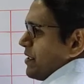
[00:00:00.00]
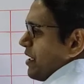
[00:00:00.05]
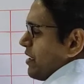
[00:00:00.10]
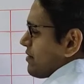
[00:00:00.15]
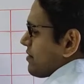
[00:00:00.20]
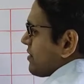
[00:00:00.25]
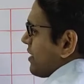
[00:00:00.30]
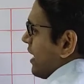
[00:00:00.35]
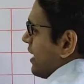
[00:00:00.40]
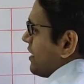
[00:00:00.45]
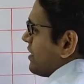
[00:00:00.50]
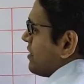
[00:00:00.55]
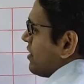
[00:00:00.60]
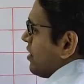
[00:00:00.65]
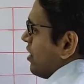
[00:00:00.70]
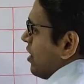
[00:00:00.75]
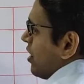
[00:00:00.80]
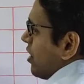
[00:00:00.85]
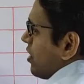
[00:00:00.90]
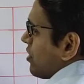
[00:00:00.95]

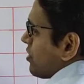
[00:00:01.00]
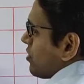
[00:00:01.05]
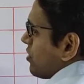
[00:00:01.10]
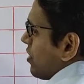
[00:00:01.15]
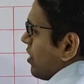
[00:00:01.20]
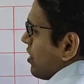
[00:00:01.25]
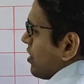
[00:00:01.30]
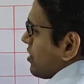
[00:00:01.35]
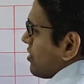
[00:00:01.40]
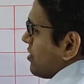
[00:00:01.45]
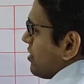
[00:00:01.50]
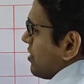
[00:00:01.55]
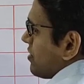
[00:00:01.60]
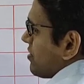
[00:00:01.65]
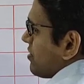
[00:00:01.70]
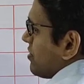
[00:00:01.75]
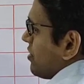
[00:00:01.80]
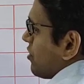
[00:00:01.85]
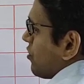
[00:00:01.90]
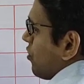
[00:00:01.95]
assigned,
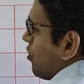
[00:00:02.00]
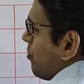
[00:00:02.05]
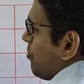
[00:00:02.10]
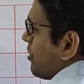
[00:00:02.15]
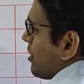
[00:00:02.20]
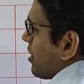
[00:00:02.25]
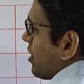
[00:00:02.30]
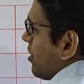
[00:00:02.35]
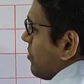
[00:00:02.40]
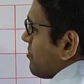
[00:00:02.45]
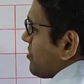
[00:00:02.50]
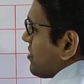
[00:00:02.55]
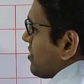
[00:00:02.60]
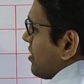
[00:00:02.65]
this 0 becomes